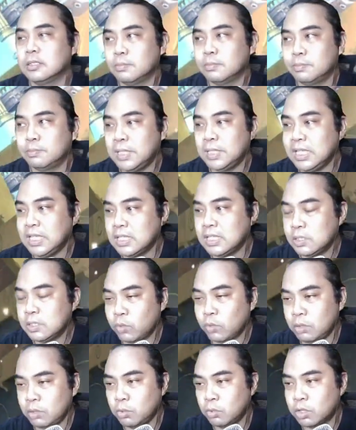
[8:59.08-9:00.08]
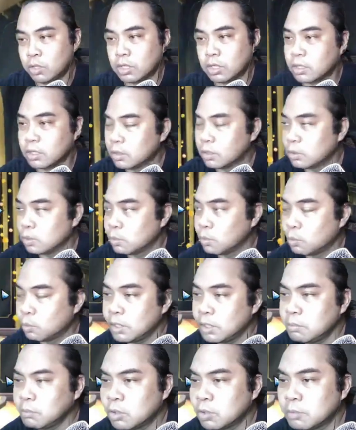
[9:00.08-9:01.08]
Please, one more. One
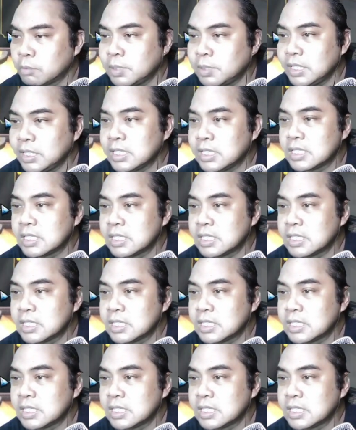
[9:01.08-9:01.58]
more, please.